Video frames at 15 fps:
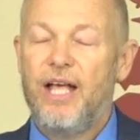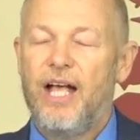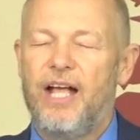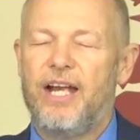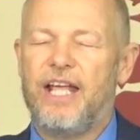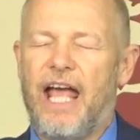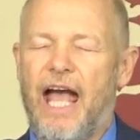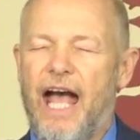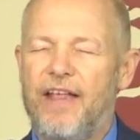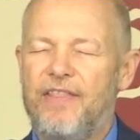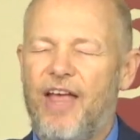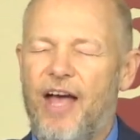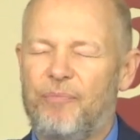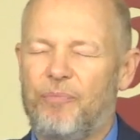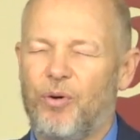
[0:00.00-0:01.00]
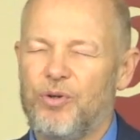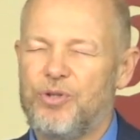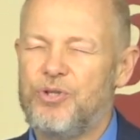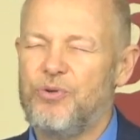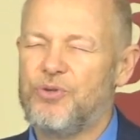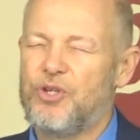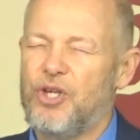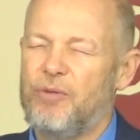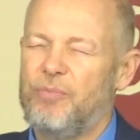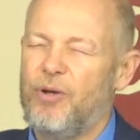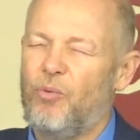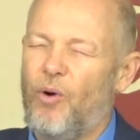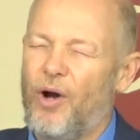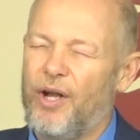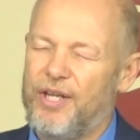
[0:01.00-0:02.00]
And he had that person who's going to be
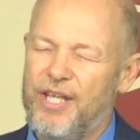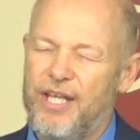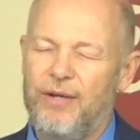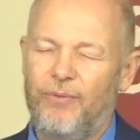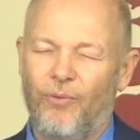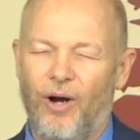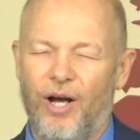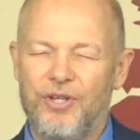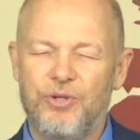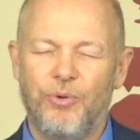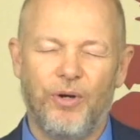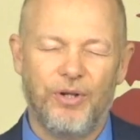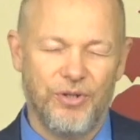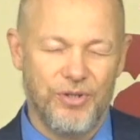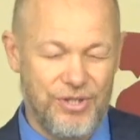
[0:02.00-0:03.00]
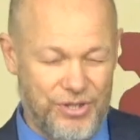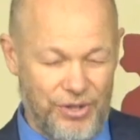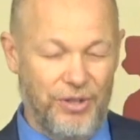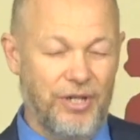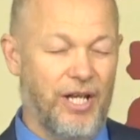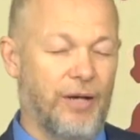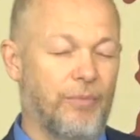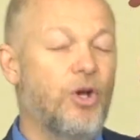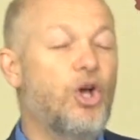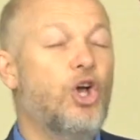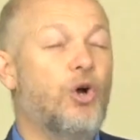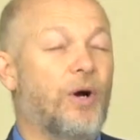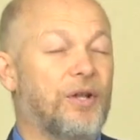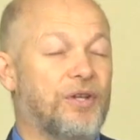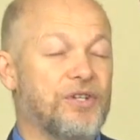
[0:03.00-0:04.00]
what he was, who understood him,
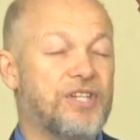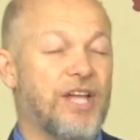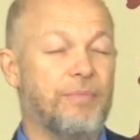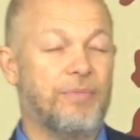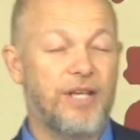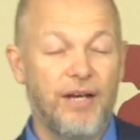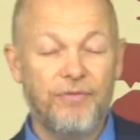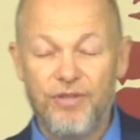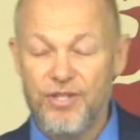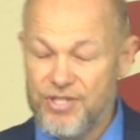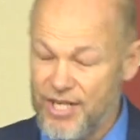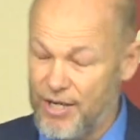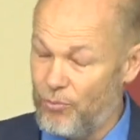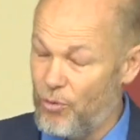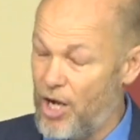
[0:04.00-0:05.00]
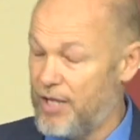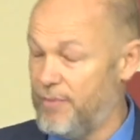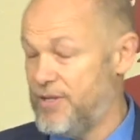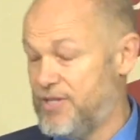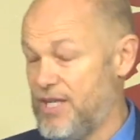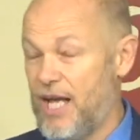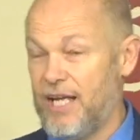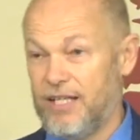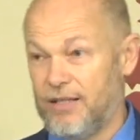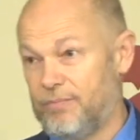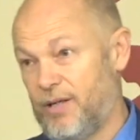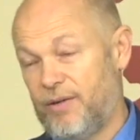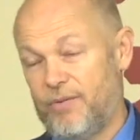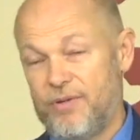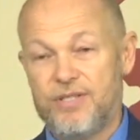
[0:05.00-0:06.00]
who had the same gift as him walking beside him.
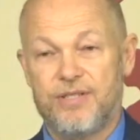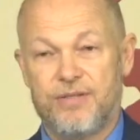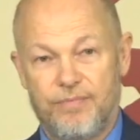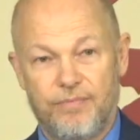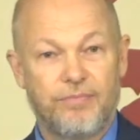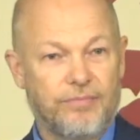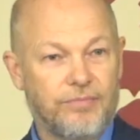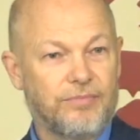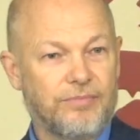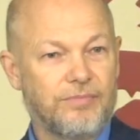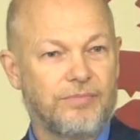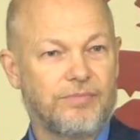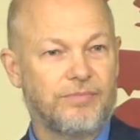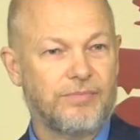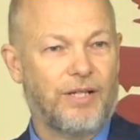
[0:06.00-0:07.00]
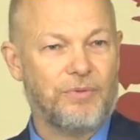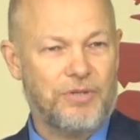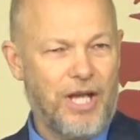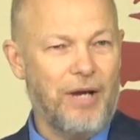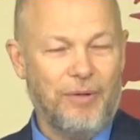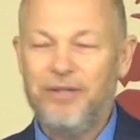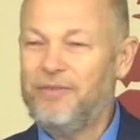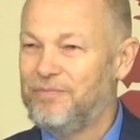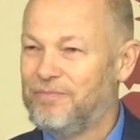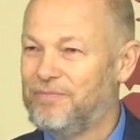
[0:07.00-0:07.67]
But it was coming.